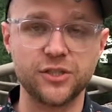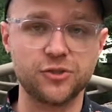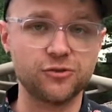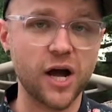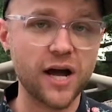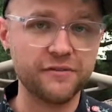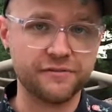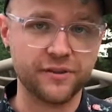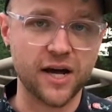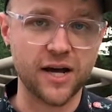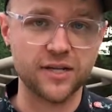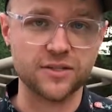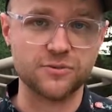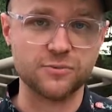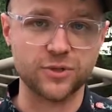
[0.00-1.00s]
dry
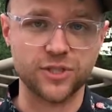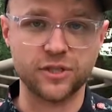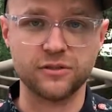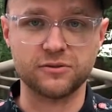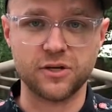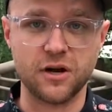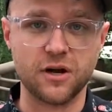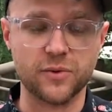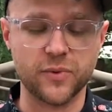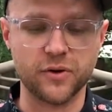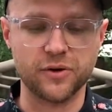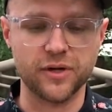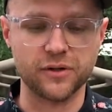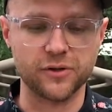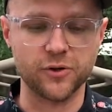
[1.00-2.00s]
flies, which I'll talk about
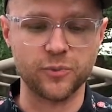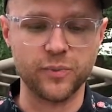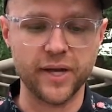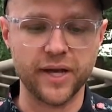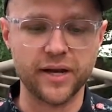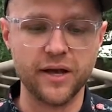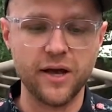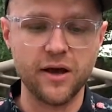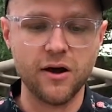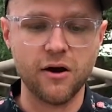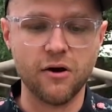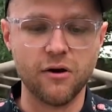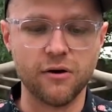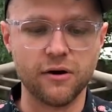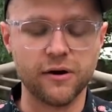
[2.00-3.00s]
in a little bit,
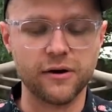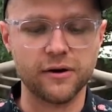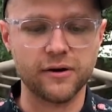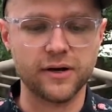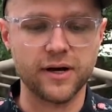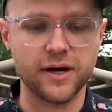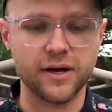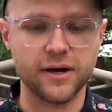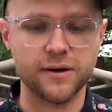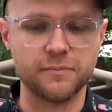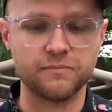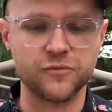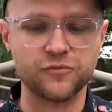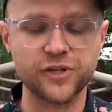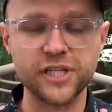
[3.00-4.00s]
are
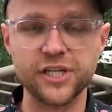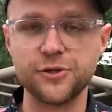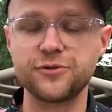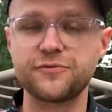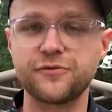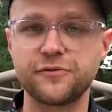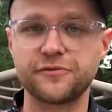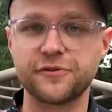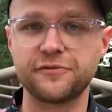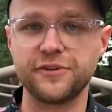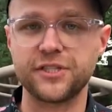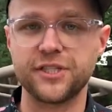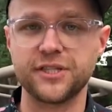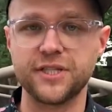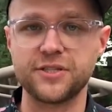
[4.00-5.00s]
really useful for
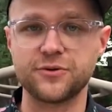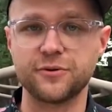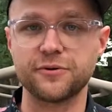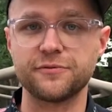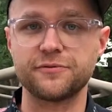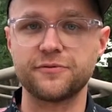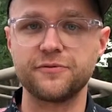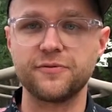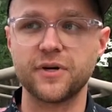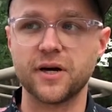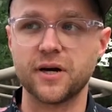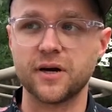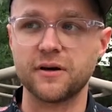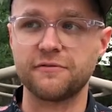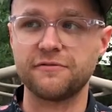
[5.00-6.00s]
fishing these sort of
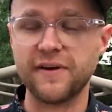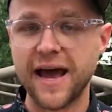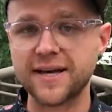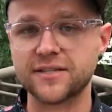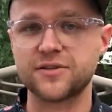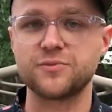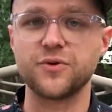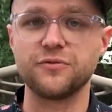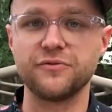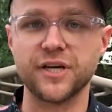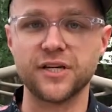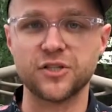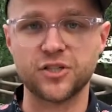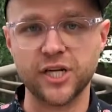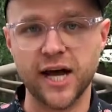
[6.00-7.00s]

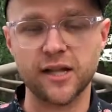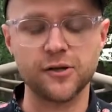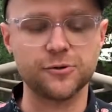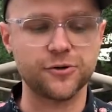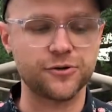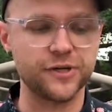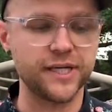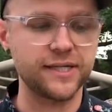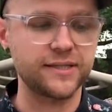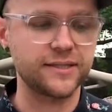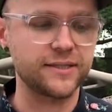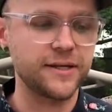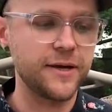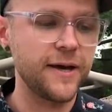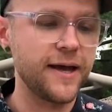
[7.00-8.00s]
fast-moving, shallow
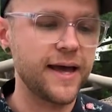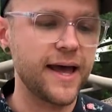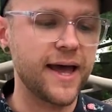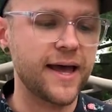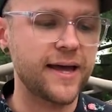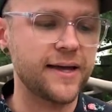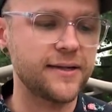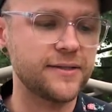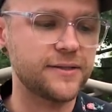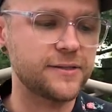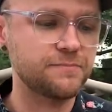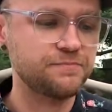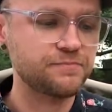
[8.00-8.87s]
creeks. And